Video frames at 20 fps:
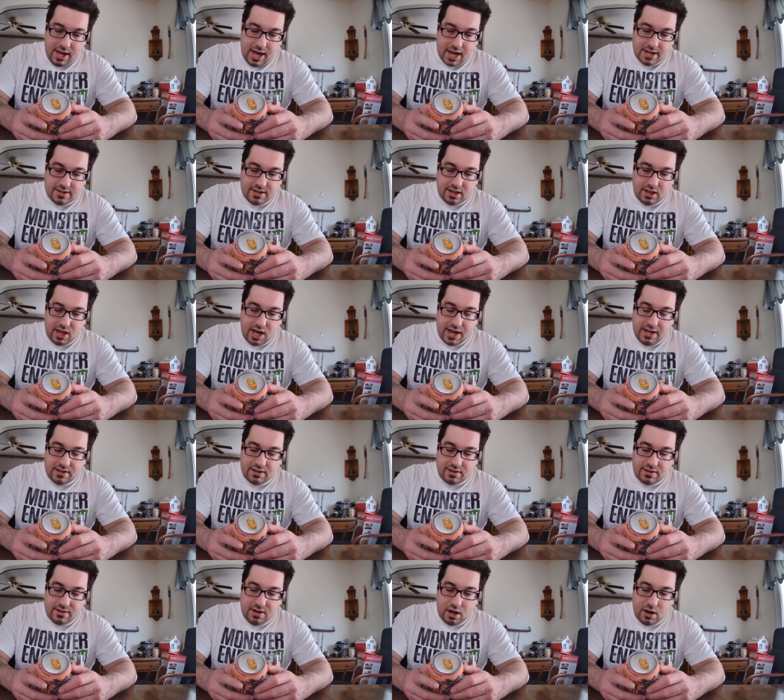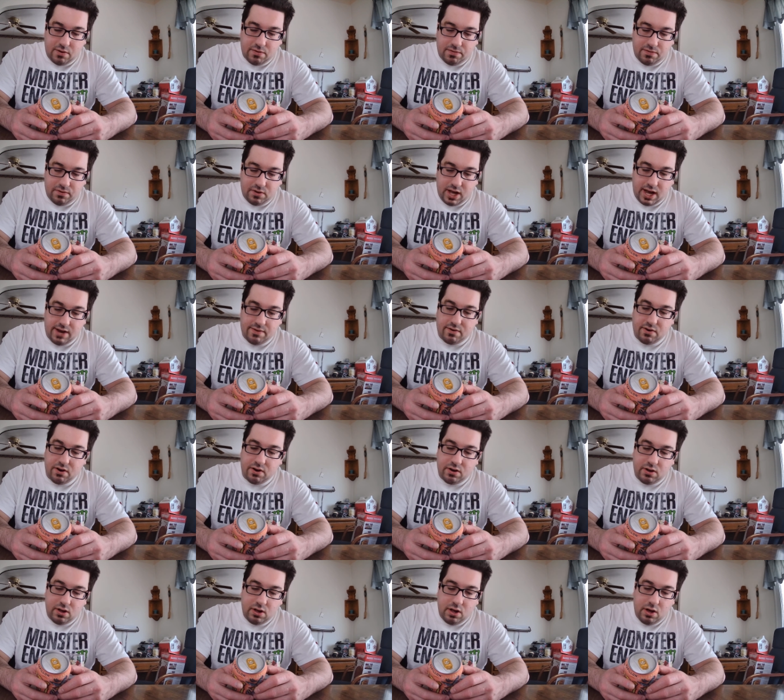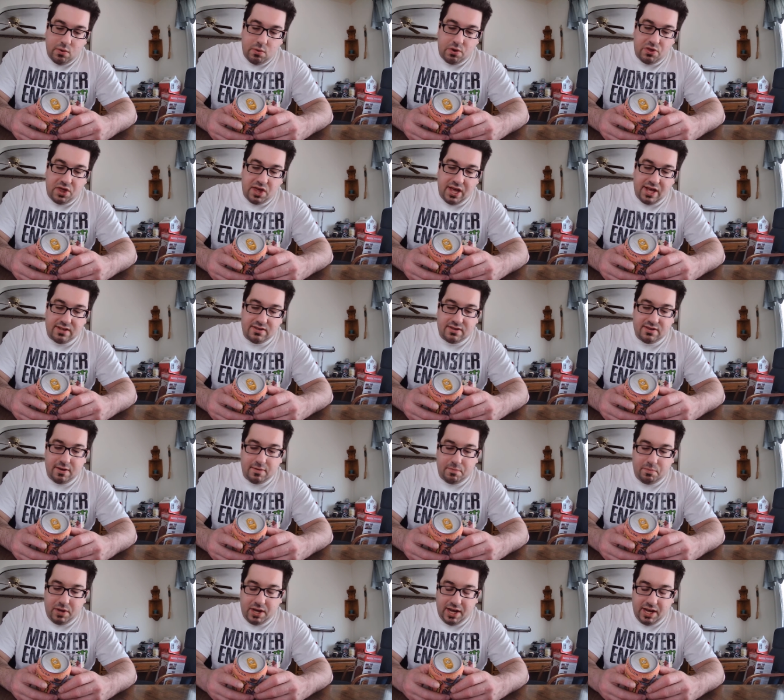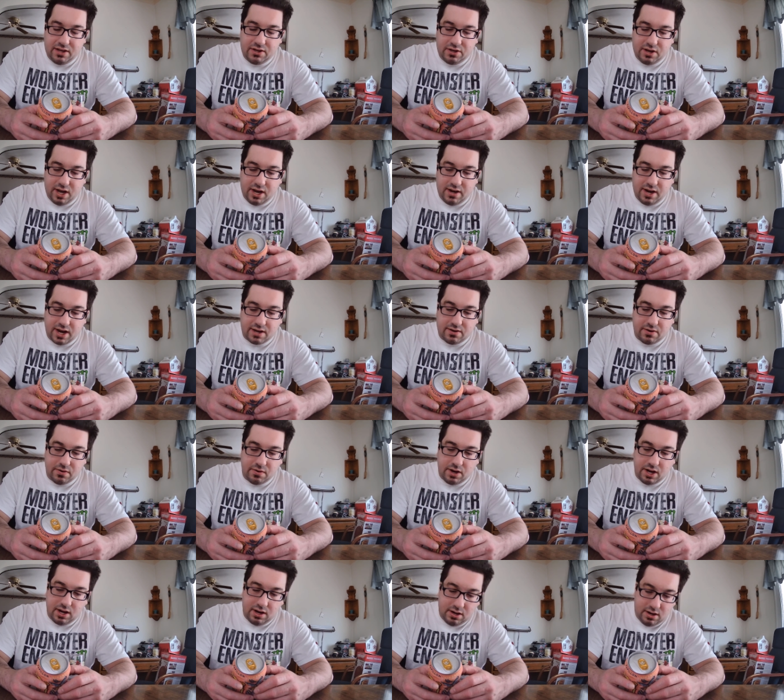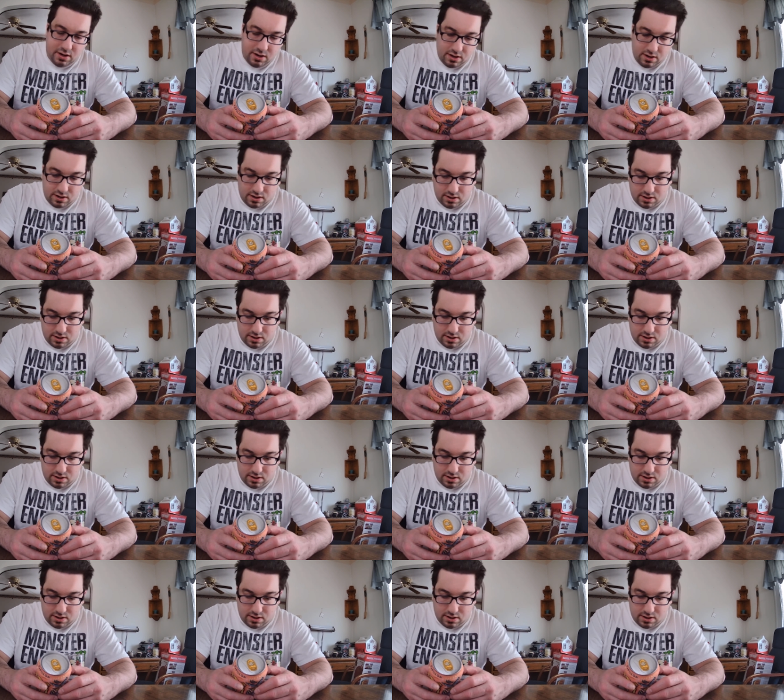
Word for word: has a light, subtle flavor with hints of peach and nectarine.